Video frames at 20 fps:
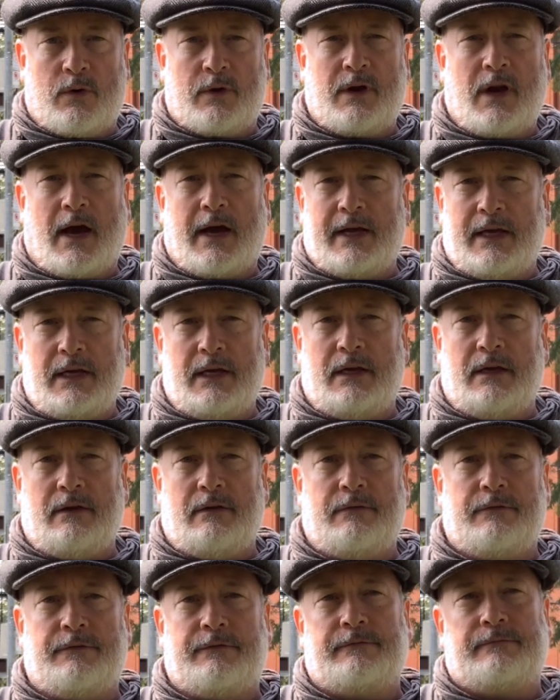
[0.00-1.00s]

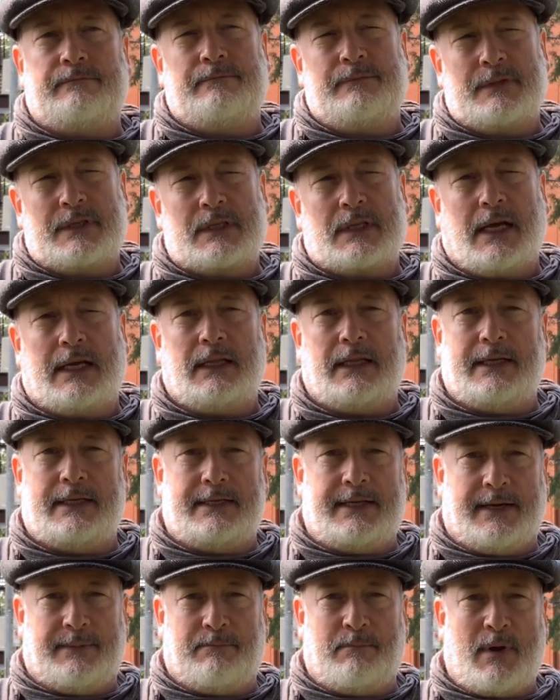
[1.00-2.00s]
naive, slightly
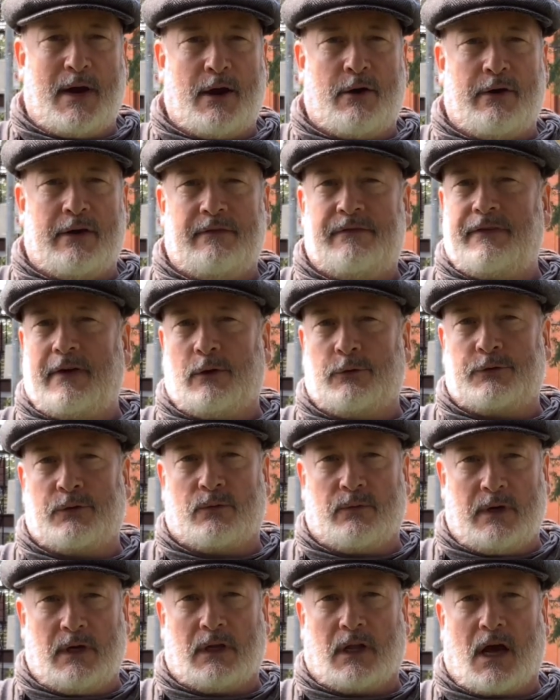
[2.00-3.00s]
dim Mary failed to
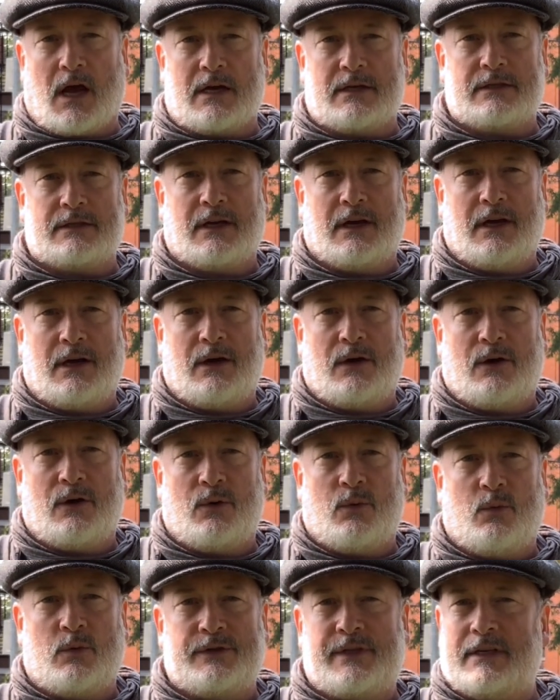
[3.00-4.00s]
realize
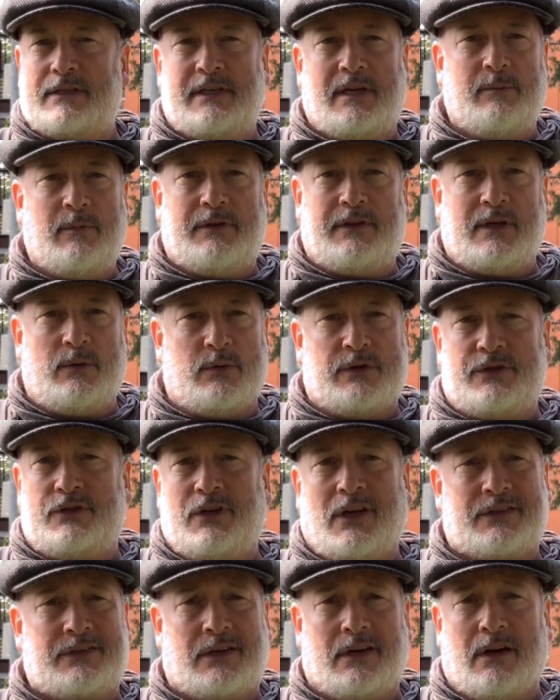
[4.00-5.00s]
was that Timothy was
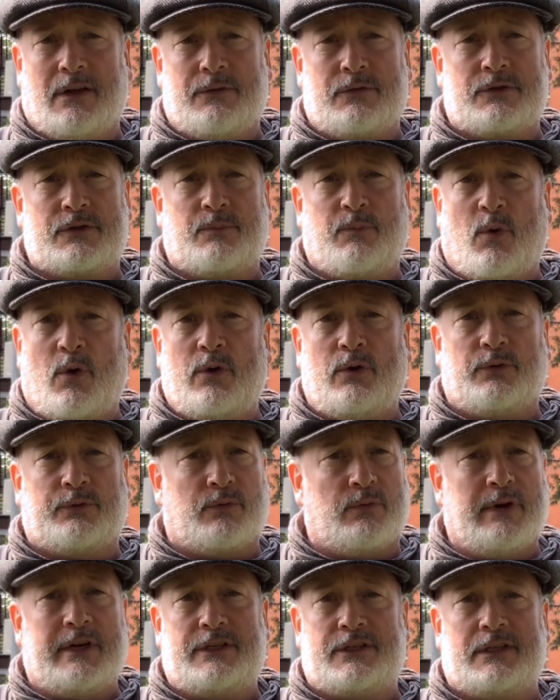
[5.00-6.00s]
just another spoiled,
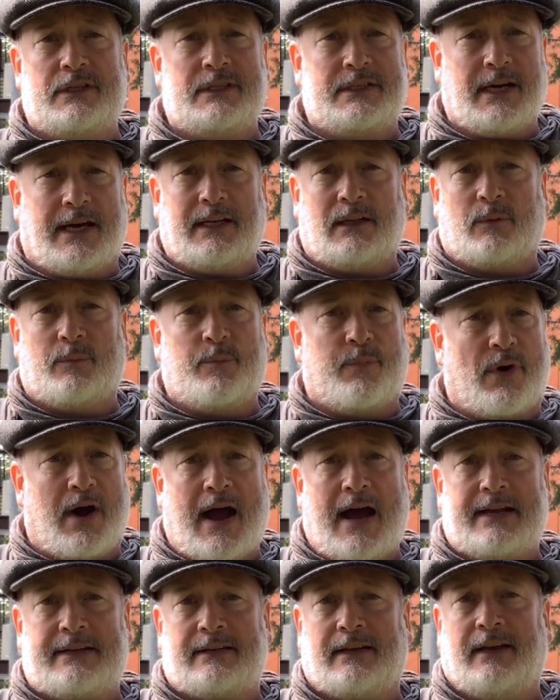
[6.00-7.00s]
rich, entitled
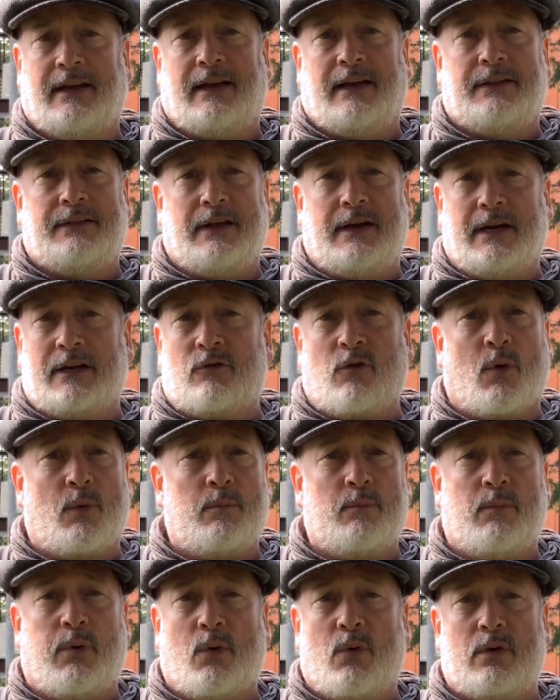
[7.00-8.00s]
brat that had
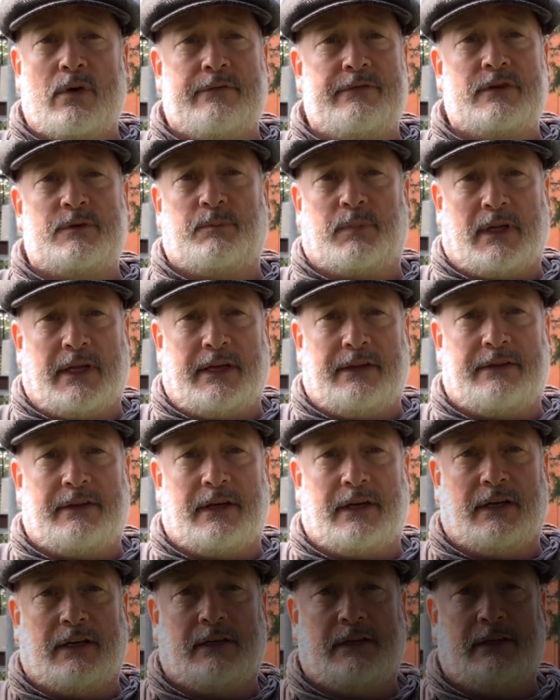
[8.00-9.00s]
grown bored of his plaything.